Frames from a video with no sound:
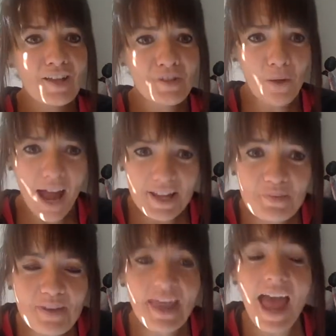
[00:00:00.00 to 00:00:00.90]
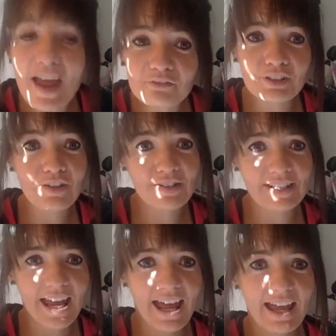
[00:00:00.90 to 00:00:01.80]
So as with every other
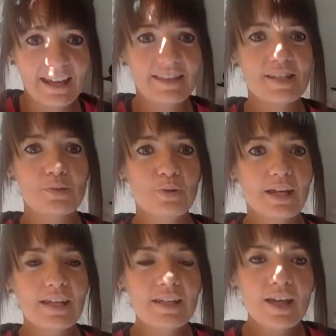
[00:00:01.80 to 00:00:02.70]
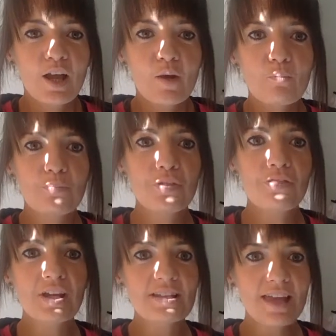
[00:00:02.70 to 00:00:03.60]
day this week, the
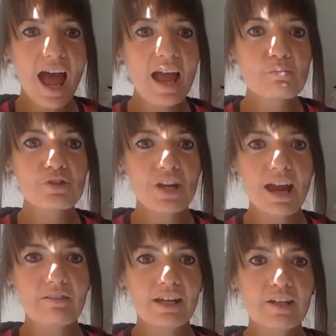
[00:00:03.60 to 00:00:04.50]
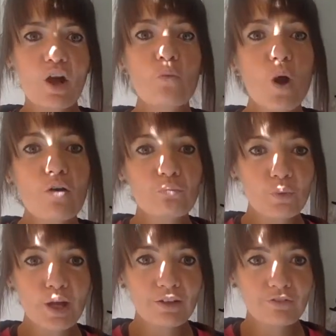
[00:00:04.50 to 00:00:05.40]
things that I'm sharing are what have
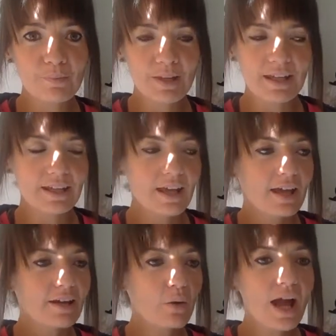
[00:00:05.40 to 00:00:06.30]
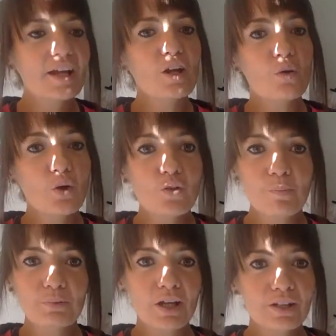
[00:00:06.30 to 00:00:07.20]
worked for me. Now, I know
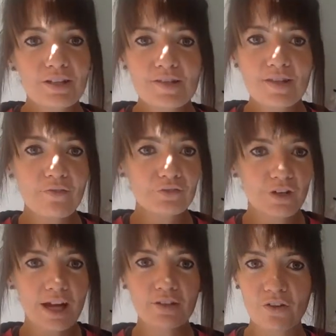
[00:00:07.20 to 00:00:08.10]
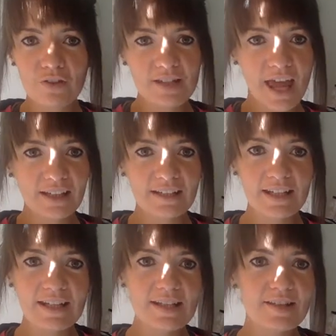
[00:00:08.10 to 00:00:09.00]
other bloggers have tried other
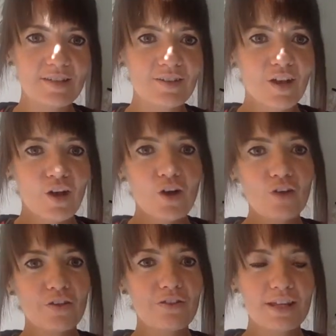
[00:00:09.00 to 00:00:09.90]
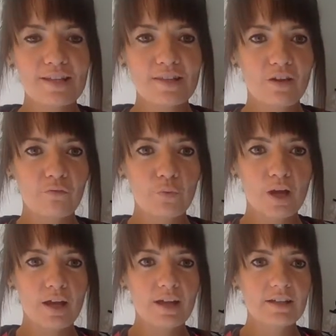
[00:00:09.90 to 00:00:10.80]
techniques and other things that have
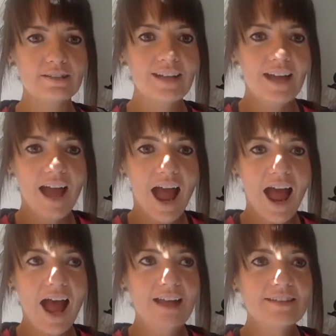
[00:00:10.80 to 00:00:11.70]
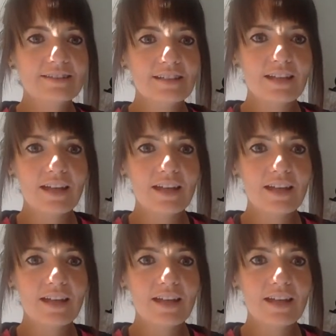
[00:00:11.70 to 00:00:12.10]
worked, and